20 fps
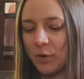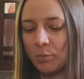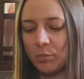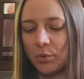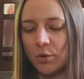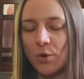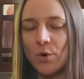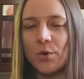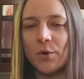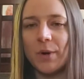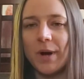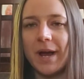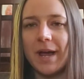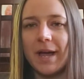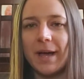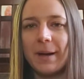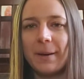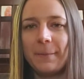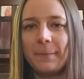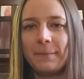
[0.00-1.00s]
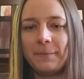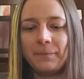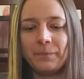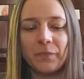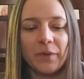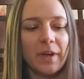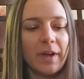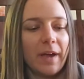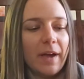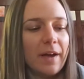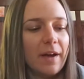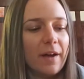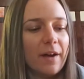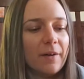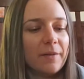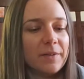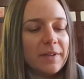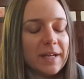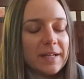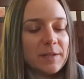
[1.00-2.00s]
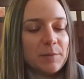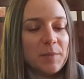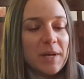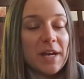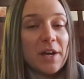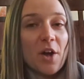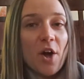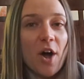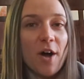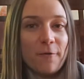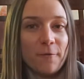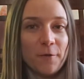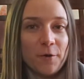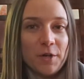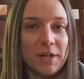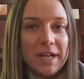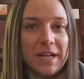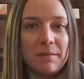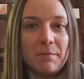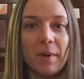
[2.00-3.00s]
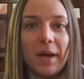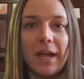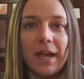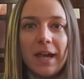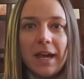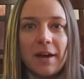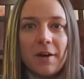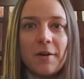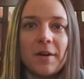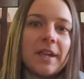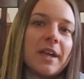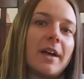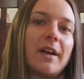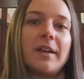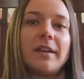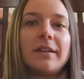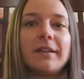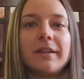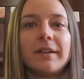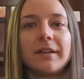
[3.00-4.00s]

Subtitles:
program that's being offered in my area